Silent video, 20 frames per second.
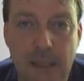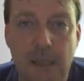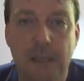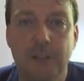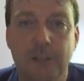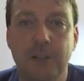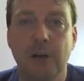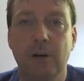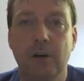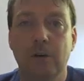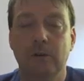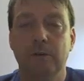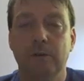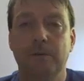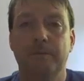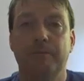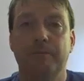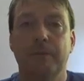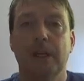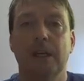So
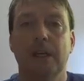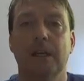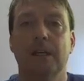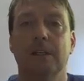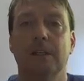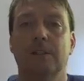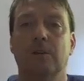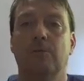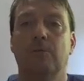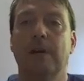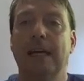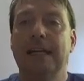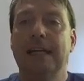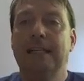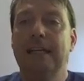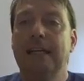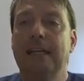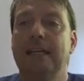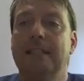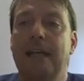what I
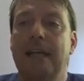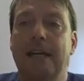did is I